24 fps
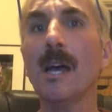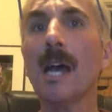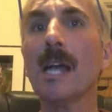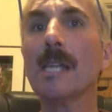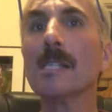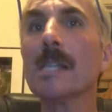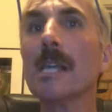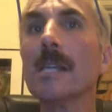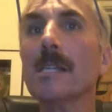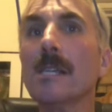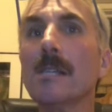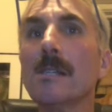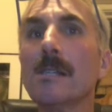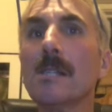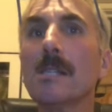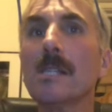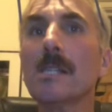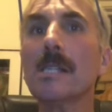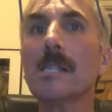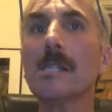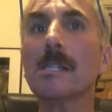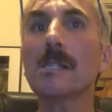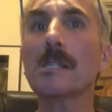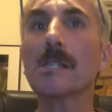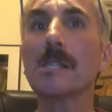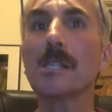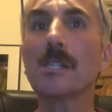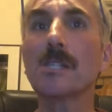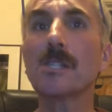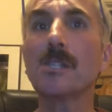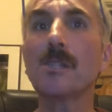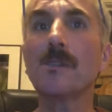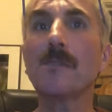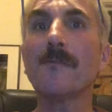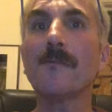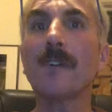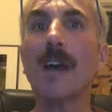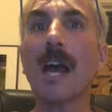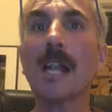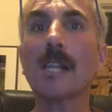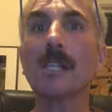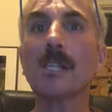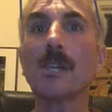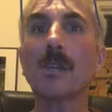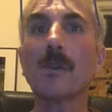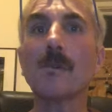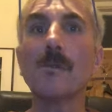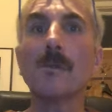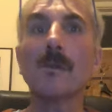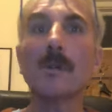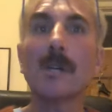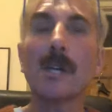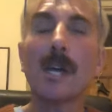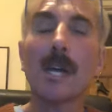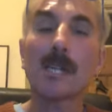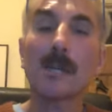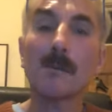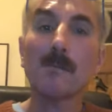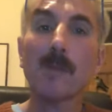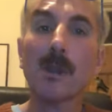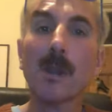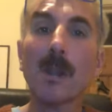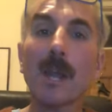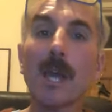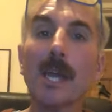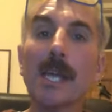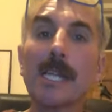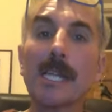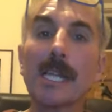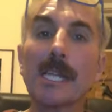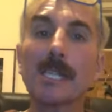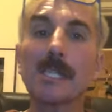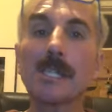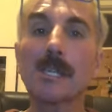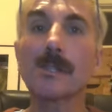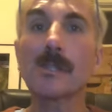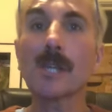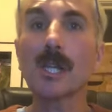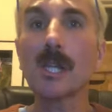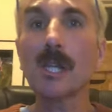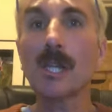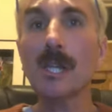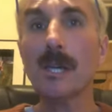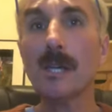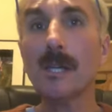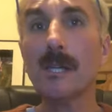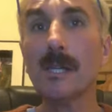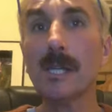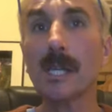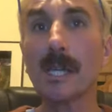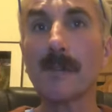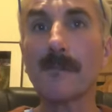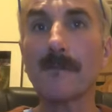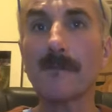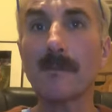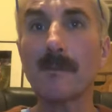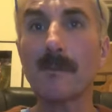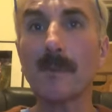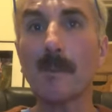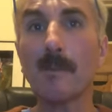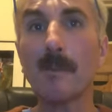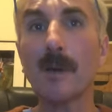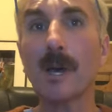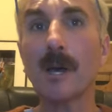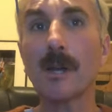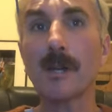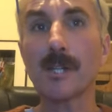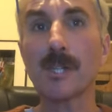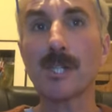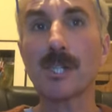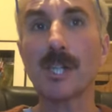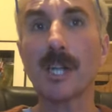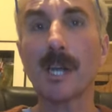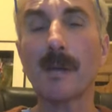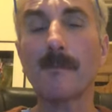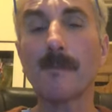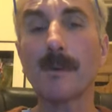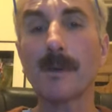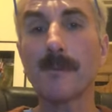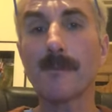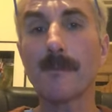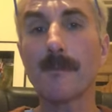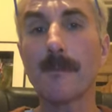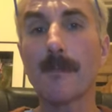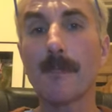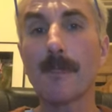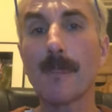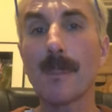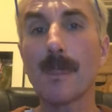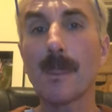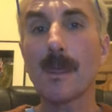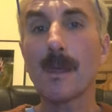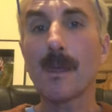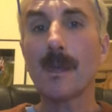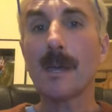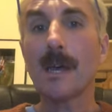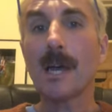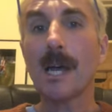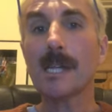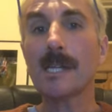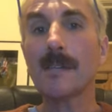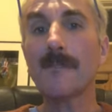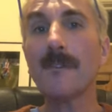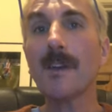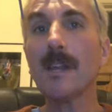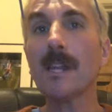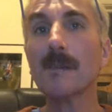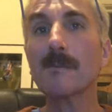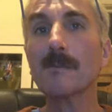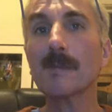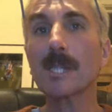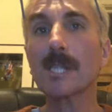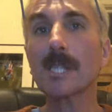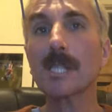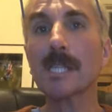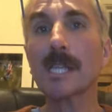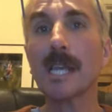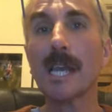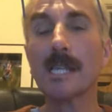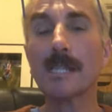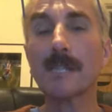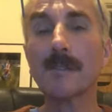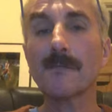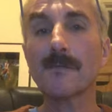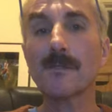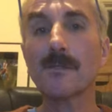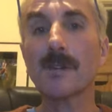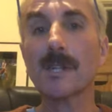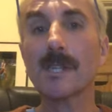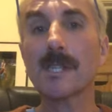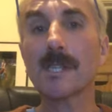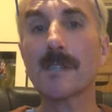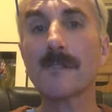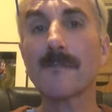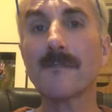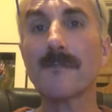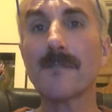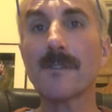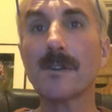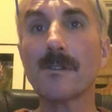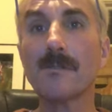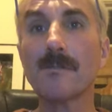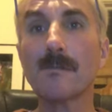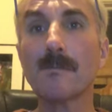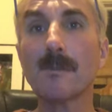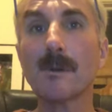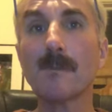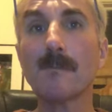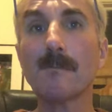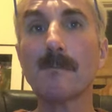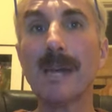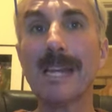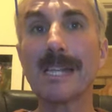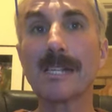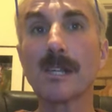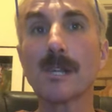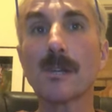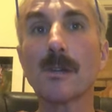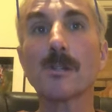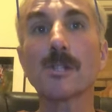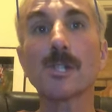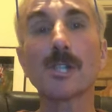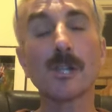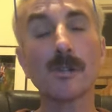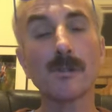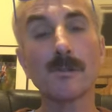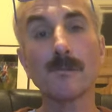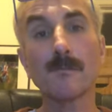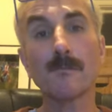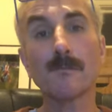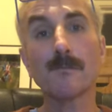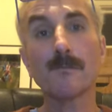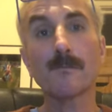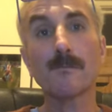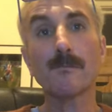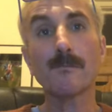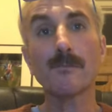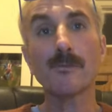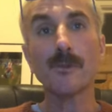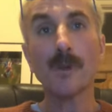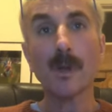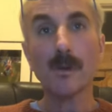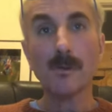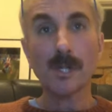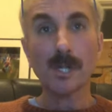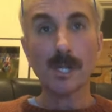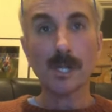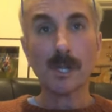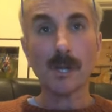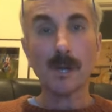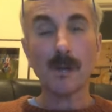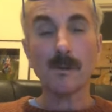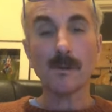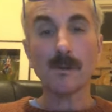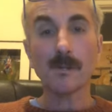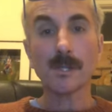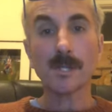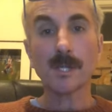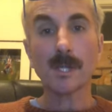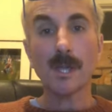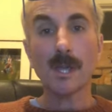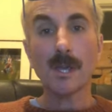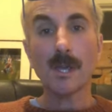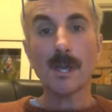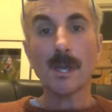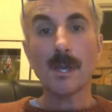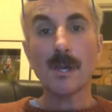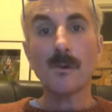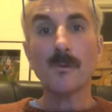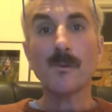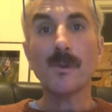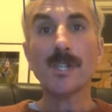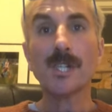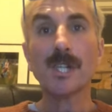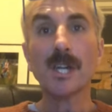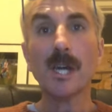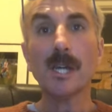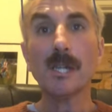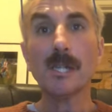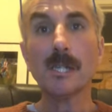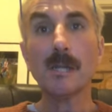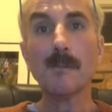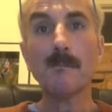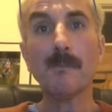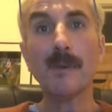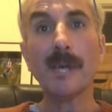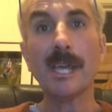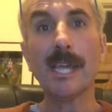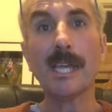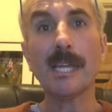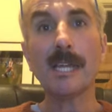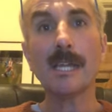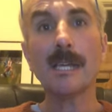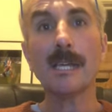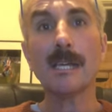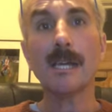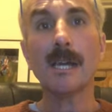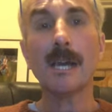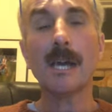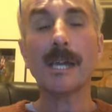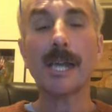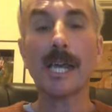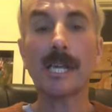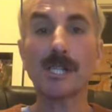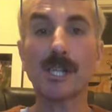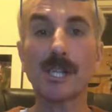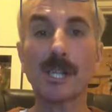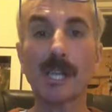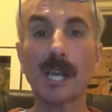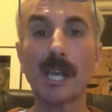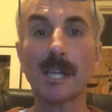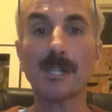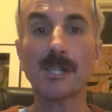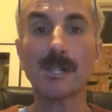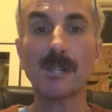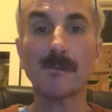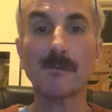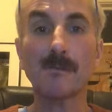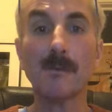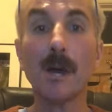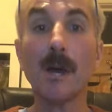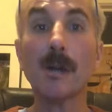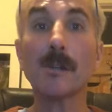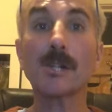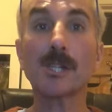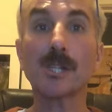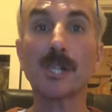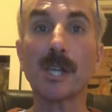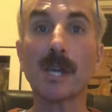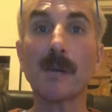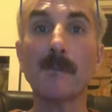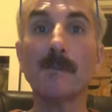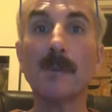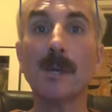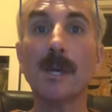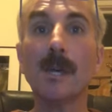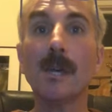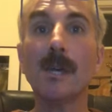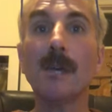As I considered this new value and applied it to the learning from the partnership, I developed a set of transferable pedagogical protocols which underpin an educational partnership